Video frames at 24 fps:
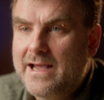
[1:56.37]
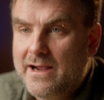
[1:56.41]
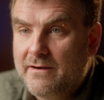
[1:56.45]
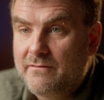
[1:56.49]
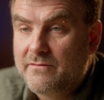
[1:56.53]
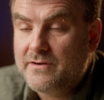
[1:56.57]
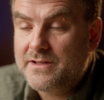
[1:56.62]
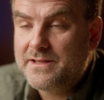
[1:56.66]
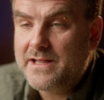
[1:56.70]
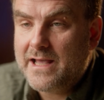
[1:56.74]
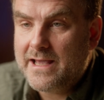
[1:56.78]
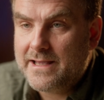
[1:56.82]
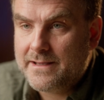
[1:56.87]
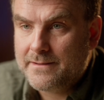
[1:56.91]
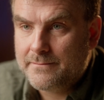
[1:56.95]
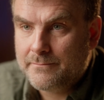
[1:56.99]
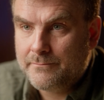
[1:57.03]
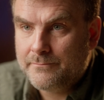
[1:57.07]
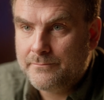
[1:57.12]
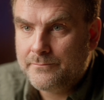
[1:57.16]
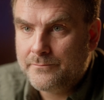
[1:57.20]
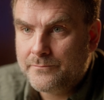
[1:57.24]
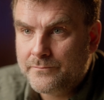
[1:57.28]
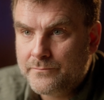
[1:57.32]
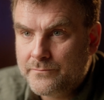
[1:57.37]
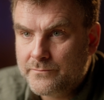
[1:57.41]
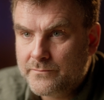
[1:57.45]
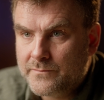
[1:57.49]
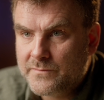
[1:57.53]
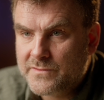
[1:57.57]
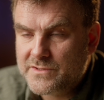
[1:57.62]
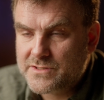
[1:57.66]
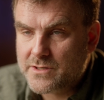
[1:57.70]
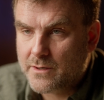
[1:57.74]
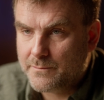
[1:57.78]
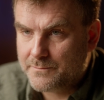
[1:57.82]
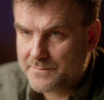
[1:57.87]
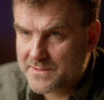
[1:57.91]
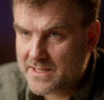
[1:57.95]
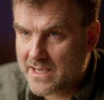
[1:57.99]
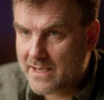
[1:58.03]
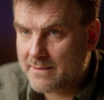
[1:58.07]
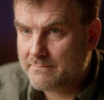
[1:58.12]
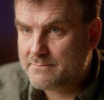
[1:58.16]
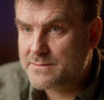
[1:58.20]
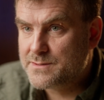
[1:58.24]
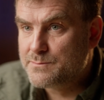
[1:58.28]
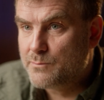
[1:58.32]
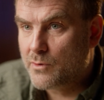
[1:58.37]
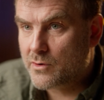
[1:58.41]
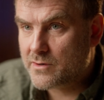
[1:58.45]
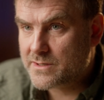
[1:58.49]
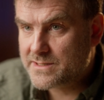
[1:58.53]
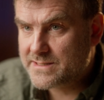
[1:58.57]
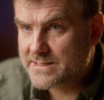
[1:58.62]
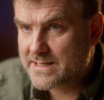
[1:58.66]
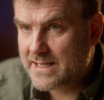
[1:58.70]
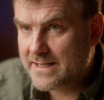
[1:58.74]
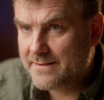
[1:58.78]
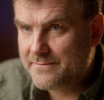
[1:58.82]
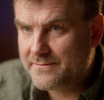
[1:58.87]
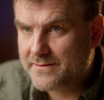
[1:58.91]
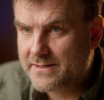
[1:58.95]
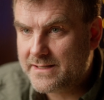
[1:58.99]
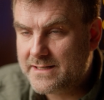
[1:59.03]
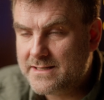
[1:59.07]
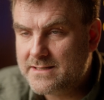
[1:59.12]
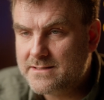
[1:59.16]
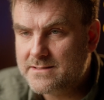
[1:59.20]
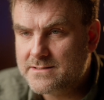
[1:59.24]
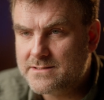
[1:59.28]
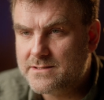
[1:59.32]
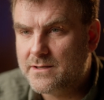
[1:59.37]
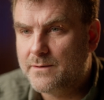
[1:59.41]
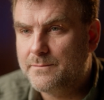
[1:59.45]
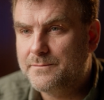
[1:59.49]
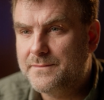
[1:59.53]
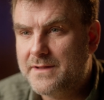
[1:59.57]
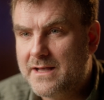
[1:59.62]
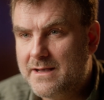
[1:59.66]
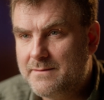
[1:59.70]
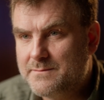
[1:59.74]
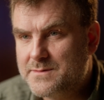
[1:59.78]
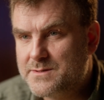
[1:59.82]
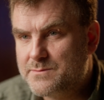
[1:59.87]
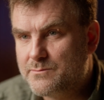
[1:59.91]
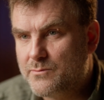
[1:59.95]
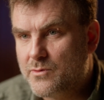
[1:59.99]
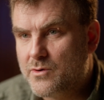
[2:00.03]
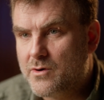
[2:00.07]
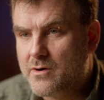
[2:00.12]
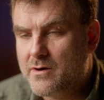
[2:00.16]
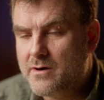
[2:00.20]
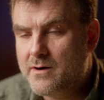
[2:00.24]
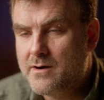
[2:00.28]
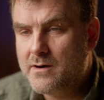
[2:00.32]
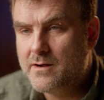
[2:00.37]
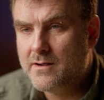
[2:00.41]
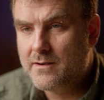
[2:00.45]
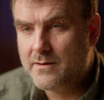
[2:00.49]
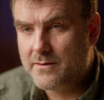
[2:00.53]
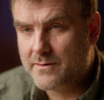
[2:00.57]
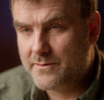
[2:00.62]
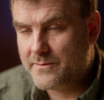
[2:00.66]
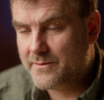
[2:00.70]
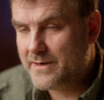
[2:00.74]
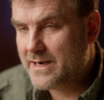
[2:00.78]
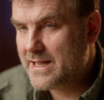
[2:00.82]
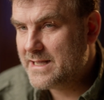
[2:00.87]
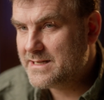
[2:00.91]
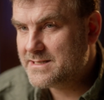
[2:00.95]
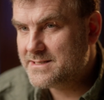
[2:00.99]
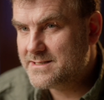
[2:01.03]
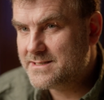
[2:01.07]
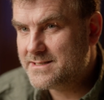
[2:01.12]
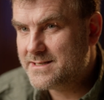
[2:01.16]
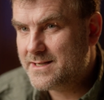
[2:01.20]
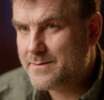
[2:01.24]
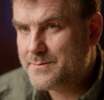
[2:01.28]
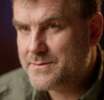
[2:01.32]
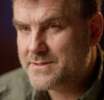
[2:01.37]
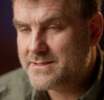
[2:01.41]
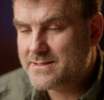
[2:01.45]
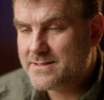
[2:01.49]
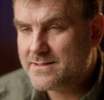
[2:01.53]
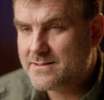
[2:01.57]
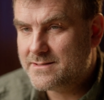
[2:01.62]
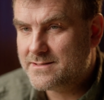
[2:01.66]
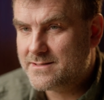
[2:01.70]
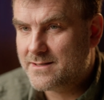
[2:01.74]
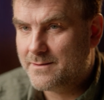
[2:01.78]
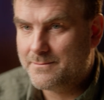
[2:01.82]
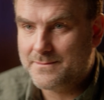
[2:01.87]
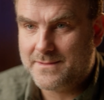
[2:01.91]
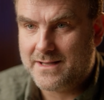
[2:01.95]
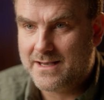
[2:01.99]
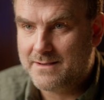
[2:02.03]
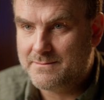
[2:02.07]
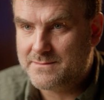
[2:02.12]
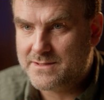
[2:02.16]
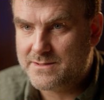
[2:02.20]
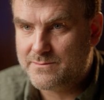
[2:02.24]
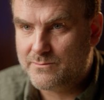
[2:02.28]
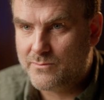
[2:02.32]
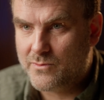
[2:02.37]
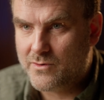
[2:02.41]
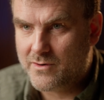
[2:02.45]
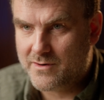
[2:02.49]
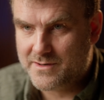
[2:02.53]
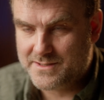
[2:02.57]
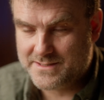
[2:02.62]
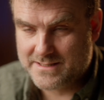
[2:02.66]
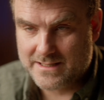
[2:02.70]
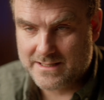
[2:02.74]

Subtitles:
every day. Sometimes more safety, sometimes more relationships, sometimes more